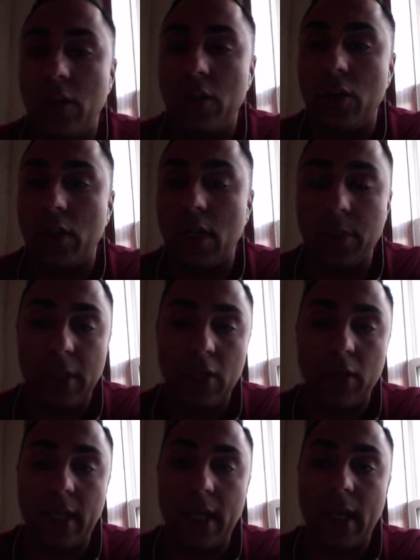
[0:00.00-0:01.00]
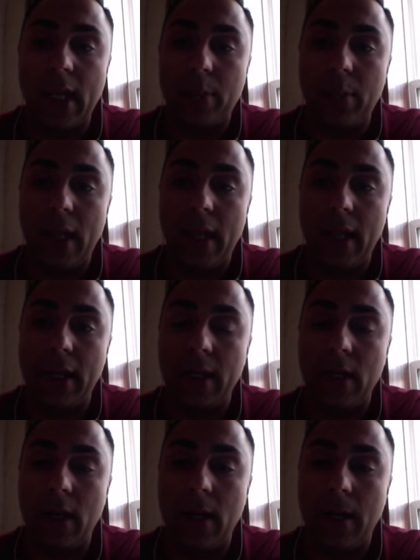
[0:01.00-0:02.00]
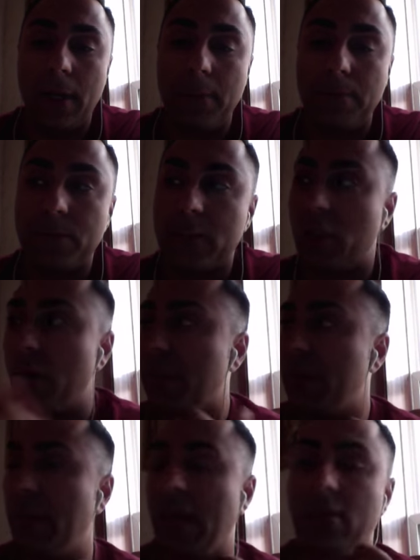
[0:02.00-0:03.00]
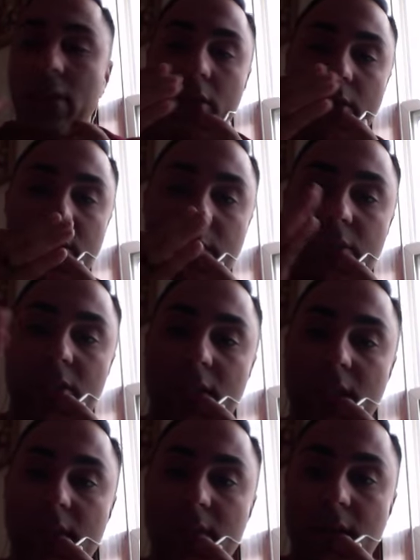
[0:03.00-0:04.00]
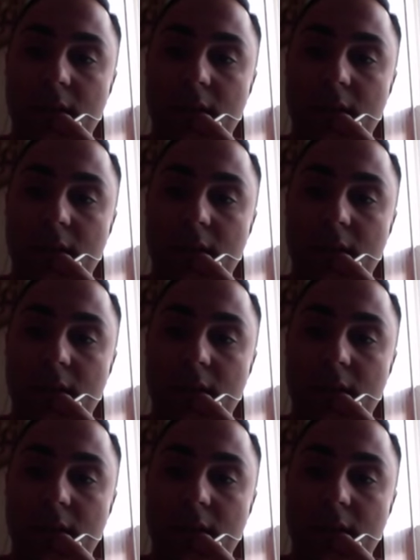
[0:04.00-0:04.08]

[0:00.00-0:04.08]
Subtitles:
you're going to be looking at paying. Sorry about the background noise. I'm just at